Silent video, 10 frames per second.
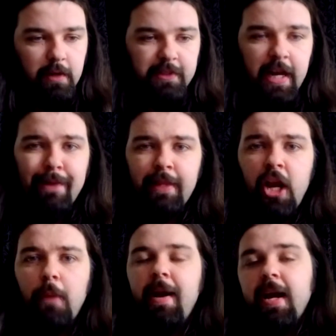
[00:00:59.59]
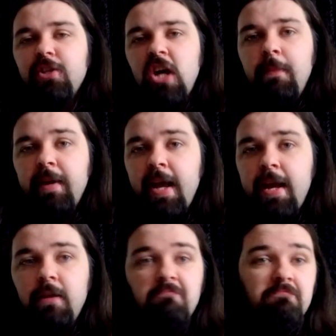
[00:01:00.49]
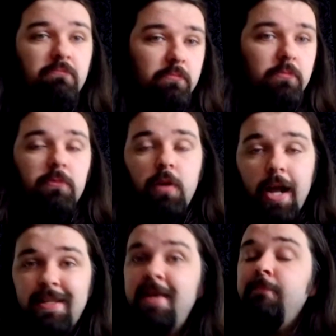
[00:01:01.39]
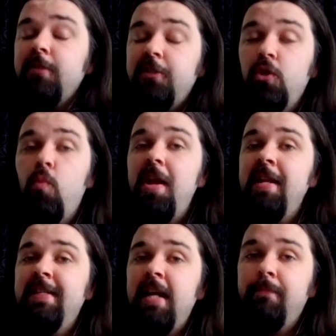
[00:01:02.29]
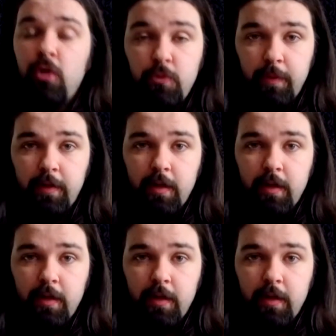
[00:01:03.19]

So they go back in time and they attempt to witness that moment.